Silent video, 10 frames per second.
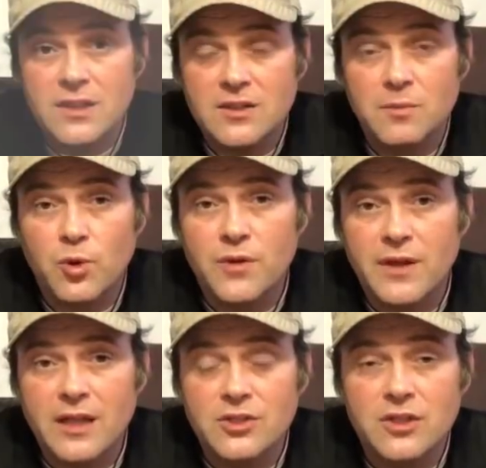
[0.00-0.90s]
He's
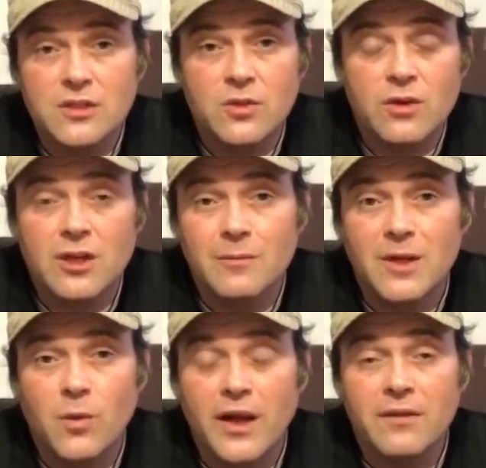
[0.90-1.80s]
supporting the NG Tour, going to
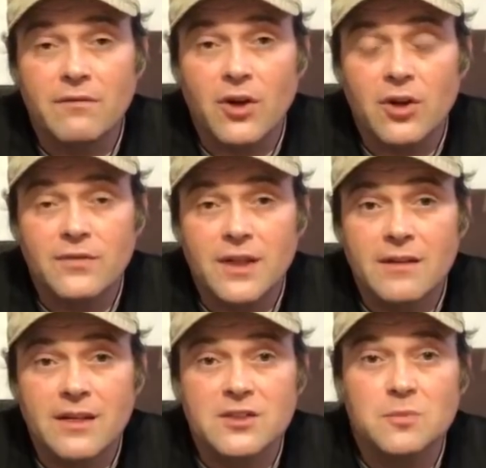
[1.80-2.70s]
be quite involved,
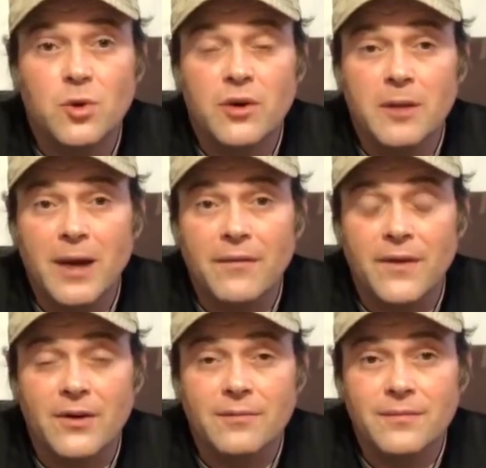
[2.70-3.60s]
and let's support him
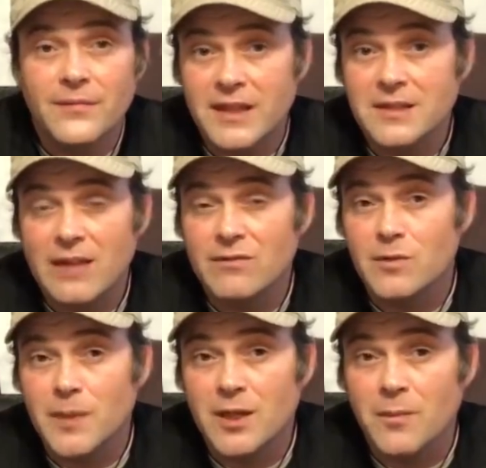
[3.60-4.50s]
out there. Thanks, Kevin,
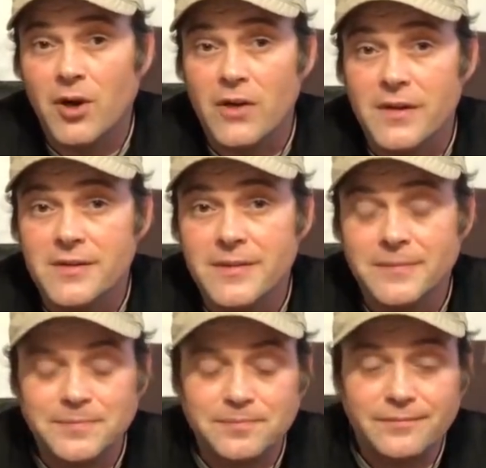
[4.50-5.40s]
for being a part of this.
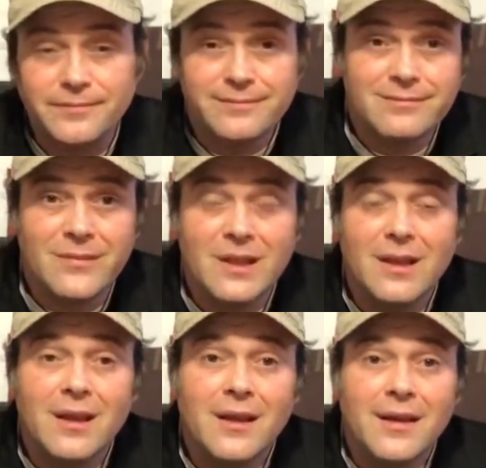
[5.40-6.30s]

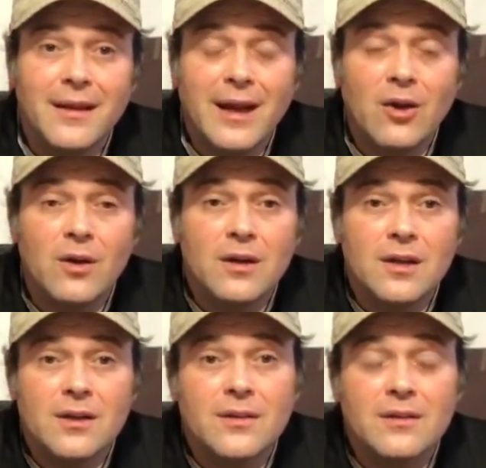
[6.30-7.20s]
Now,
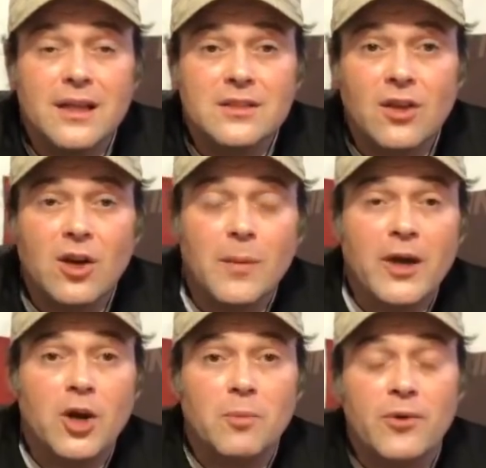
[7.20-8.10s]
let's talk
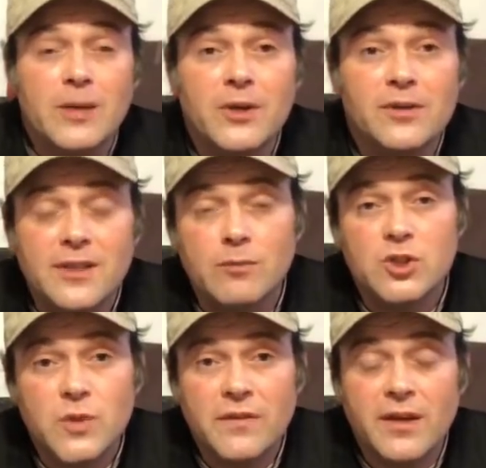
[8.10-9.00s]
about our premier team,
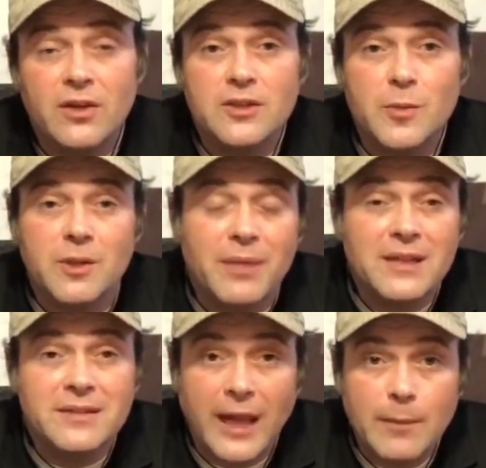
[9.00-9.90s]
which we think are some of the
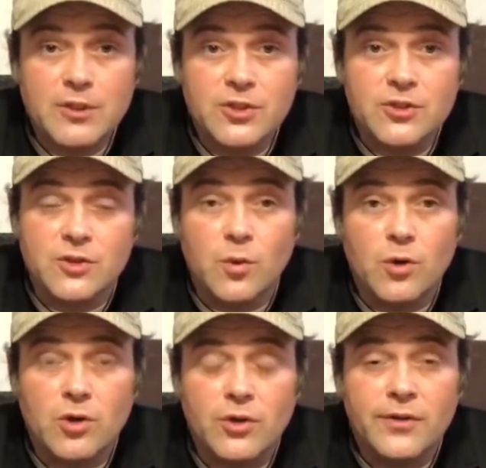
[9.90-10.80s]
best amateurs in the
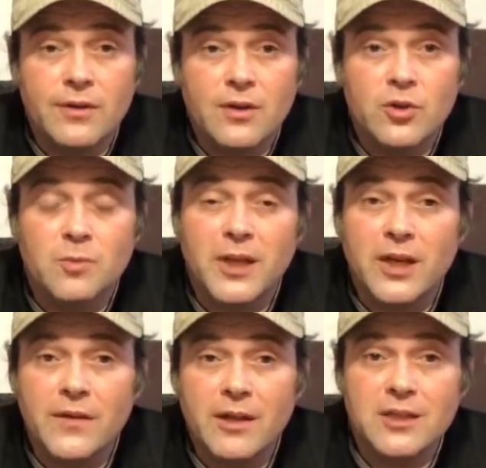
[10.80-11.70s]
world who
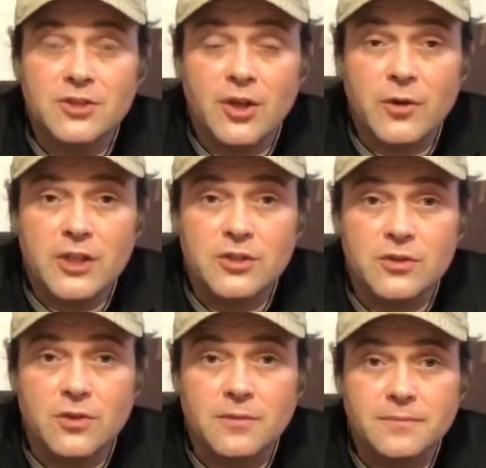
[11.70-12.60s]
played on the Next
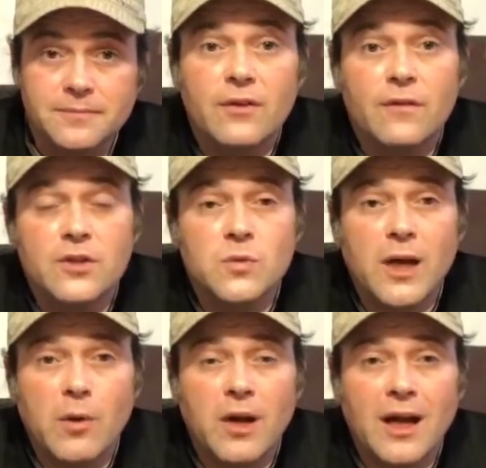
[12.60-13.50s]
Generation Tour. The first
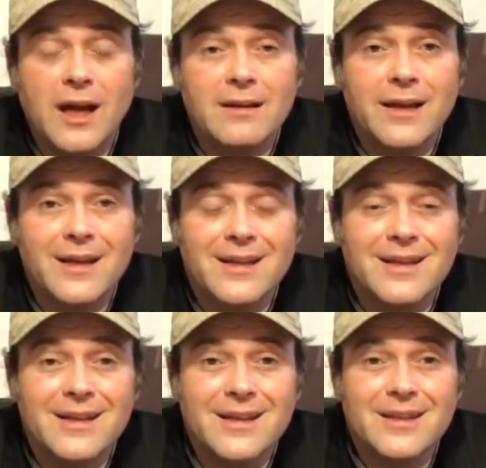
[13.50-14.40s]
one I want to highlight
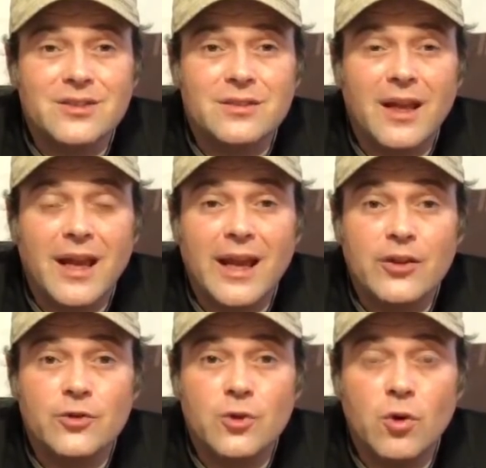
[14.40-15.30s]
is
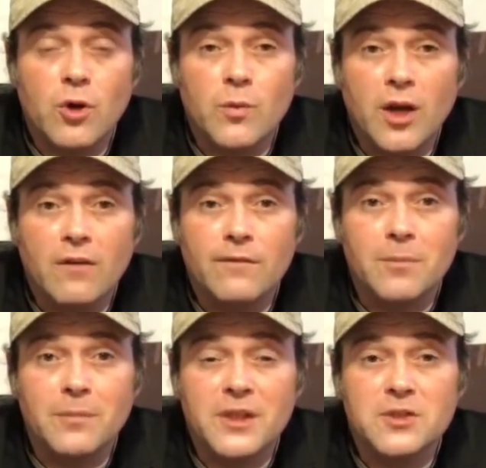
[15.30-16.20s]
Andrew Cornwell
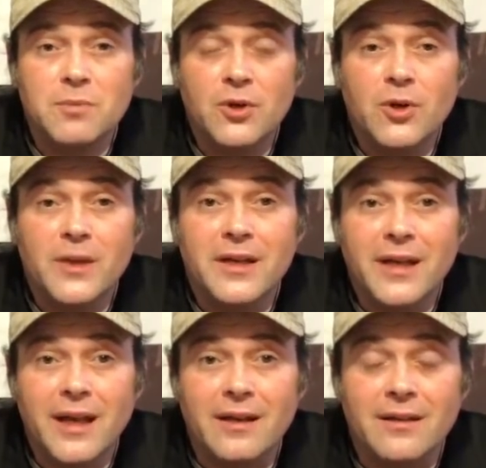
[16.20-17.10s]
from Pittsboro,
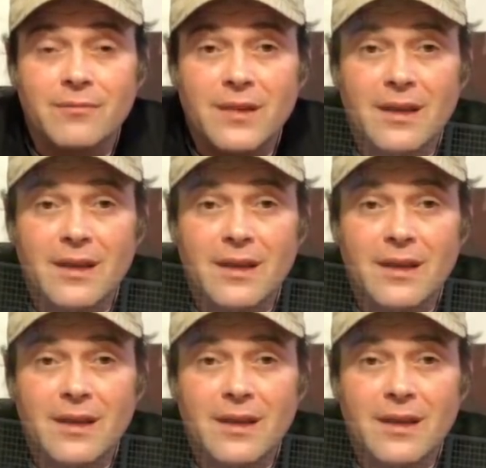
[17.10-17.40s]
Indiana.